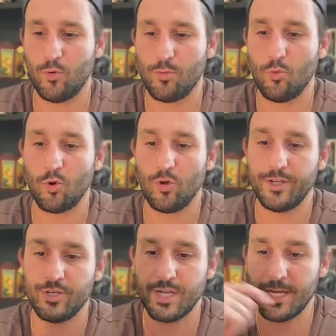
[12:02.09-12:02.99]
or moral
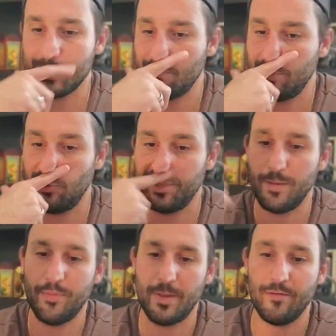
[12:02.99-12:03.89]
education built
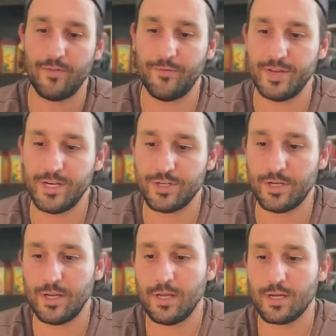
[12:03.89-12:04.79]
upon the foundation